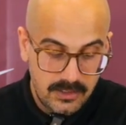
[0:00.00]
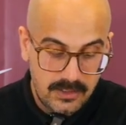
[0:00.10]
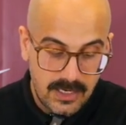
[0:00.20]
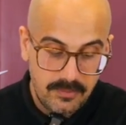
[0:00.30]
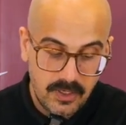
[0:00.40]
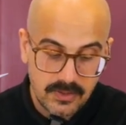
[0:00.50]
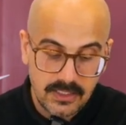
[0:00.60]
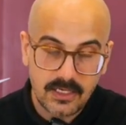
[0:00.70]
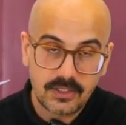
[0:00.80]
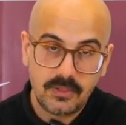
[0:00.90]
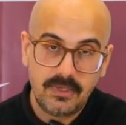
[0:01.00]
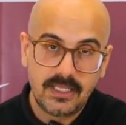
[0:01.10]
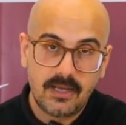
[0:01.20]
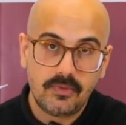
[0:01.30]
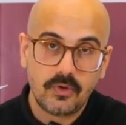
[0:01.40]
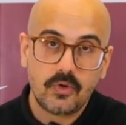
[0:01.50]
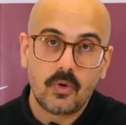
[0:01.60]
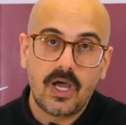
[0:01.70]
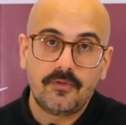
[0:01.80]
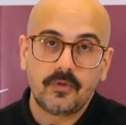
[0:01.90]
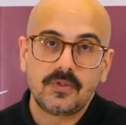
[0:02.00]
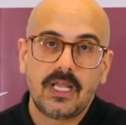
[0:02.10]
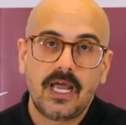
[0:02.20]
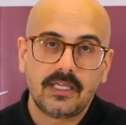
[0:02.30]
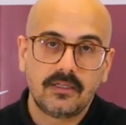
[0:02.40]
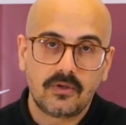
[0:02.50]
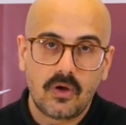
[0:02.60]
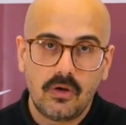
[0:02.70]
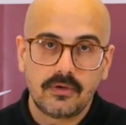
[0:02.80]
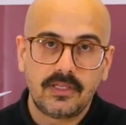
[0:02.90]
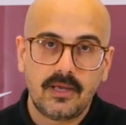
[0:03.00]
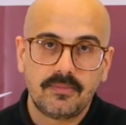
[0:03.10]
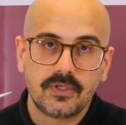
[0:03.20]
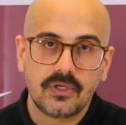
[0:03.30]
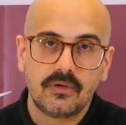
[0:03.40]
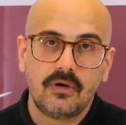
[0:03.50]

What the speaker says: Then, because it's RGBW, you have to select the color temperature